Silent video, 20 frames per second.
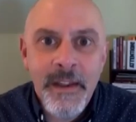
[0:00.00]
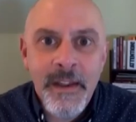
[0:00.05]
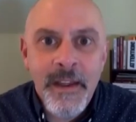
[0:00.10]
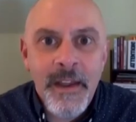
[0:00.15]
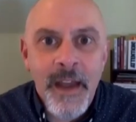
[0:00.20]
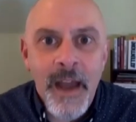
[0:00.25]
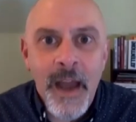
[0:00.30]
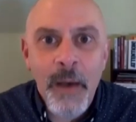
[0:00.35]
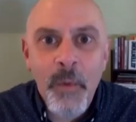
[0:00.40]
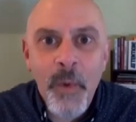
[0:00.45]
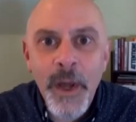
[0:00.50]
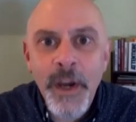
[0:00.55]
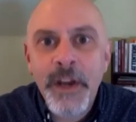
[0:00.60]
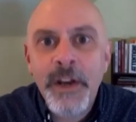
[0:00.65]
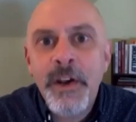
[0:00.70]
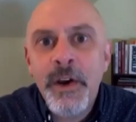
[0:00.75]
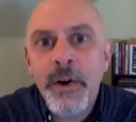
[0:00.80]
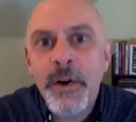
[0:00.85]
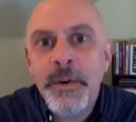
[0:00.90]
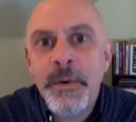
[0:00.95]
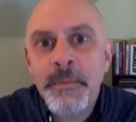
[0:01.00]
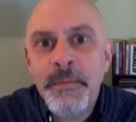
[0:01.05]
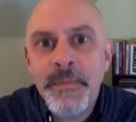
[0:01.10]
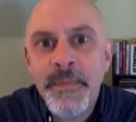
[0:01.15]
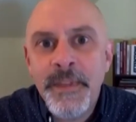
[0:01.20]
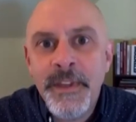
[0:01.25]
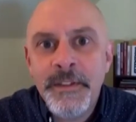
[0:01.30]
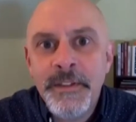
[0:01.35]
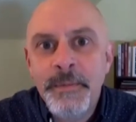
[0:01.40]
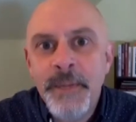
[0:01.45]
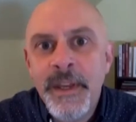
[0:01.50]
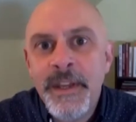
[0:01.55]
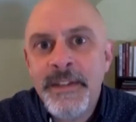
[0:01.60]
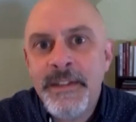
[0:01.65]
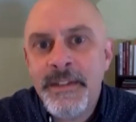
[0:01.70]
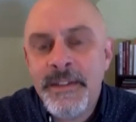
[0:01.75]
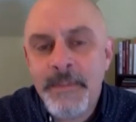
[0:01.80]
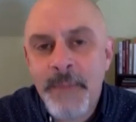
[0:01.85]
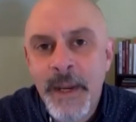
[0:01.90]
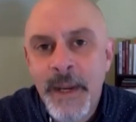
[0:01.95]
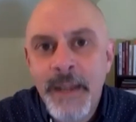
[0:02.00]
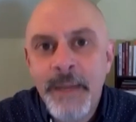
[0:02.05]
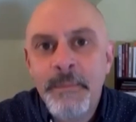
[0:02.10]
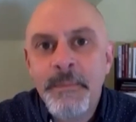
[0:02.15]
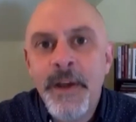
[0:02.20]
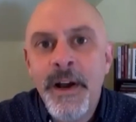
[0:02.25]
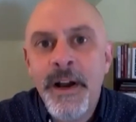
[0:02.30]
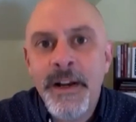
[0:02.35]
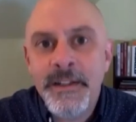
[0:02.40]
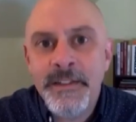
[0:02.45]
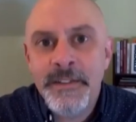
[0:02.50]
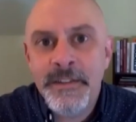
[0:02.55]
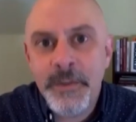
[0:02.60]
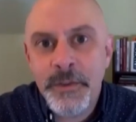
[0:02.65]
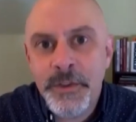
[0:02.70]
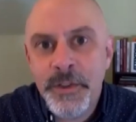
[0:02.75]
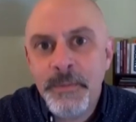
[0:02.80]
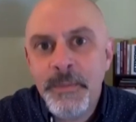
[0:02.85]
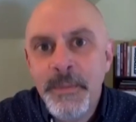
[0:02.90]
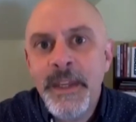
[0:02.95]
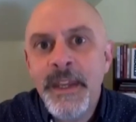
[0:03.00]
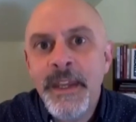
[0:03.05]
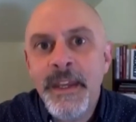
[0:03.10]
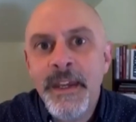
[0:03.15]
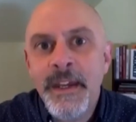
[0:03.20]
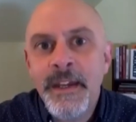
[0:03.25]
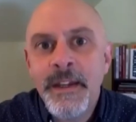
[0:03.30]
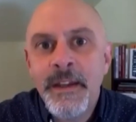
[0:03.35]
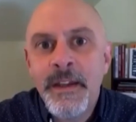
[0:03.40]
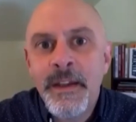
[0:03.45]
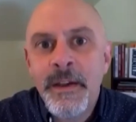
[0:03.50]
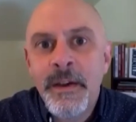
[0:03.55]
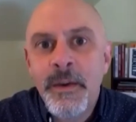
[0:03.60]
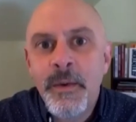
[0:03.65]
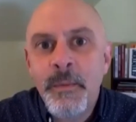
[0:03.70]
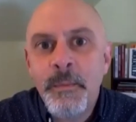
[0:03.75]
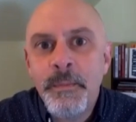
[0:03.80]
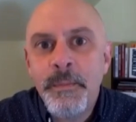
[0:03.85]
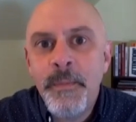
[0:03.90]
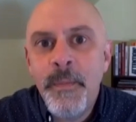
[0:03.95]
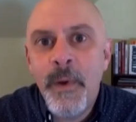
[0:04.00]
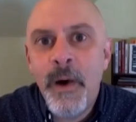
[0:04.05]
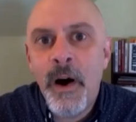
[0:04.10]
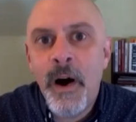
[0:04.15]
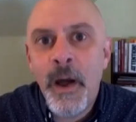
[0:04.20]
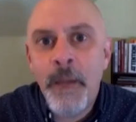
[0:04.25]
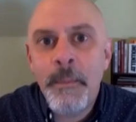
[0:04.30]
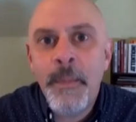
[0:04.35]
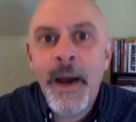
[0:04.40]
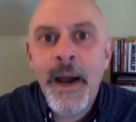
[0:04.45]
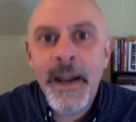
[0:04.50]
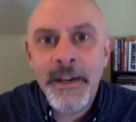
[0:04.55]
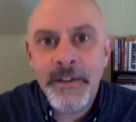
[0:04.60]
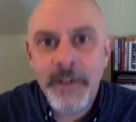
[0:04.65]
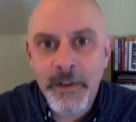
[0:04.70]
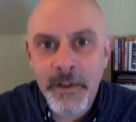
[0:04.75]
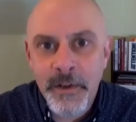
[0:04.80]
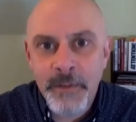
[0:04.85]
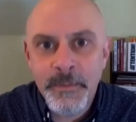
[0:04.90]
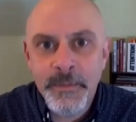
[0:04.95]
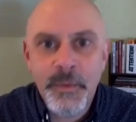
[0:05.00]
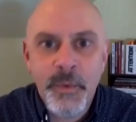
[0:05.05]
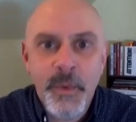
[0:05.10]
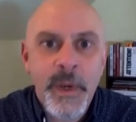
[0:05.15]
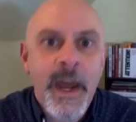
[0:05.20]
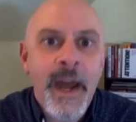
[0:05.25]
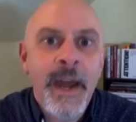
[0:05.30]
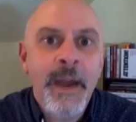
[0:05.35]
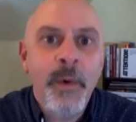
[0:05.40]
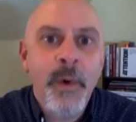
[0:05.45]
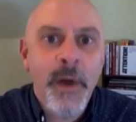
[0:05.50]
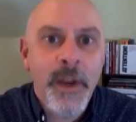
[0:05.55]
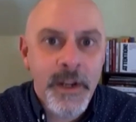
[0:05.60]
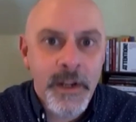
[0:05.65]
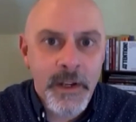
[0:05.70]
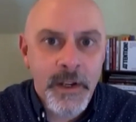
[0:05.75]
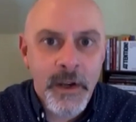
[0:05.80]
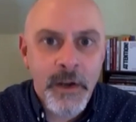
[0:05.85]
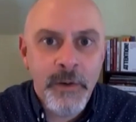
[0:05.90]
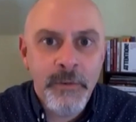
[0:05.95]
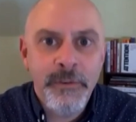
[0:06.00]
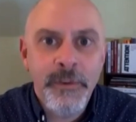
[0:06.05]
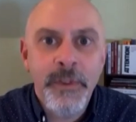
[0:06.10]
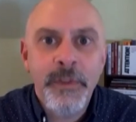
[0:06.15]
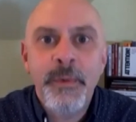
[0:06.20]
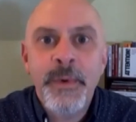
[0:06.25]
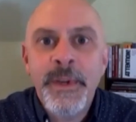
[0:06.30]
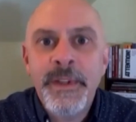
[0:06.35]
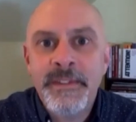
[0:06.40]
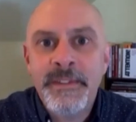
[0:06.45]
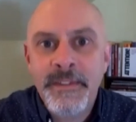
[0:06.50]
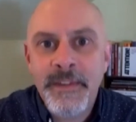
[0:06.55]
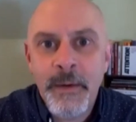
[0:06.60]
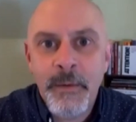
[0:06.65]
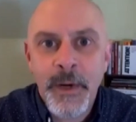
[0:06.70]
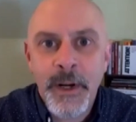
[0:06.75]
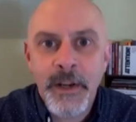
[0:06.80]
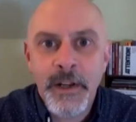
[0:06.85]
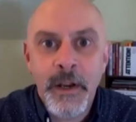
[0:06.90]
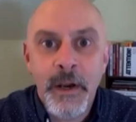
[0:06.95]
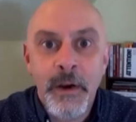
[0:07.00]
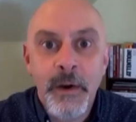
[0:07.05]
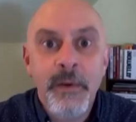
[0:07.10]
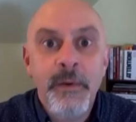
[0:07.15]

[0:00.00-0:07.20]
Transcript: I want to go to these places, my inbox, social media, on my terms, when I want to go, for the reasons I want to go.